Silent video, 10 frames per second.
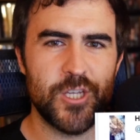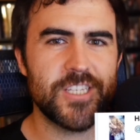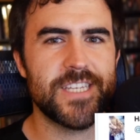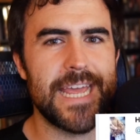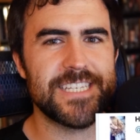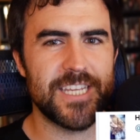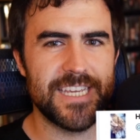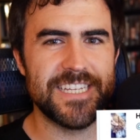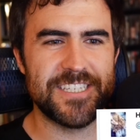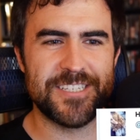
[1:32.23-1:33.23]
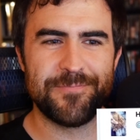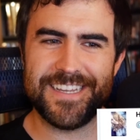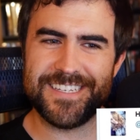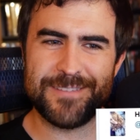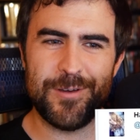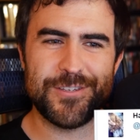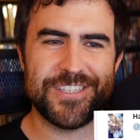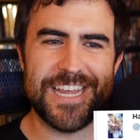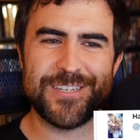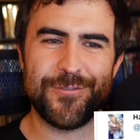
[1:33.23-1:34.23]
Just Dance Kids. That's the most
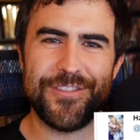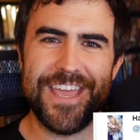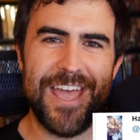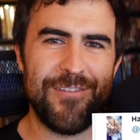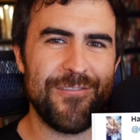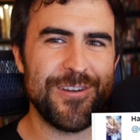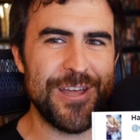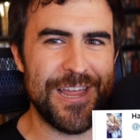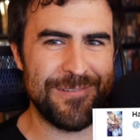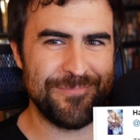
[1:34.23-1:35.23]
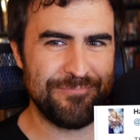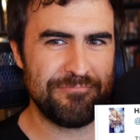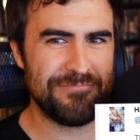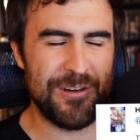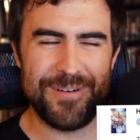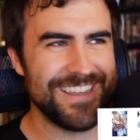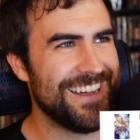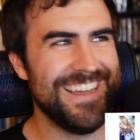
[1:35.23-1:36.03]
sexual thing I've ever done. Oh my